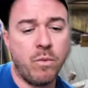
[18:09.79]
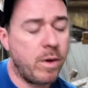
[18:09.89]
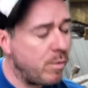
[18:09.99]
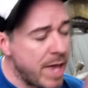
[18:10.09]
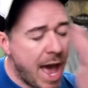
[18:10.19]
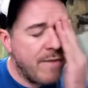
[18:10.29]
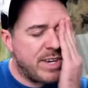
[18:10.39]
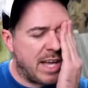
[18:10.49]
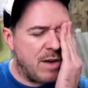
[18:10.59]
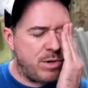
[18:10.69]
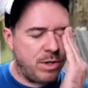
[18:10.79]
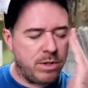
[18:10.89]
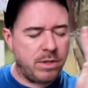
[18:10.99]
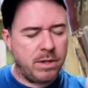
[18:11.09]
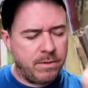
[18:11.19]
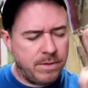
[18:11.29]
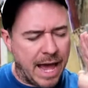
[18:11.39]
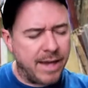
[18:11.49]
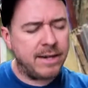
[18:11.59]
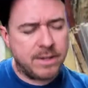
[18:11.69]
We have to go to the
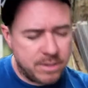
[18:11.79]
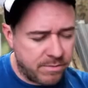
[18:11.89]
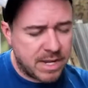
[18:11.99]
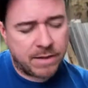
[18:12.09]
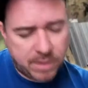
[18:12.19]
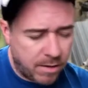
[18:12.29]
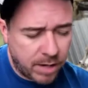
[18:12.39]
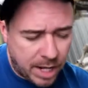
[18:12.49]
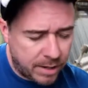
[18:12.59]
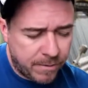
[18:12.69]
anus of South Carolina.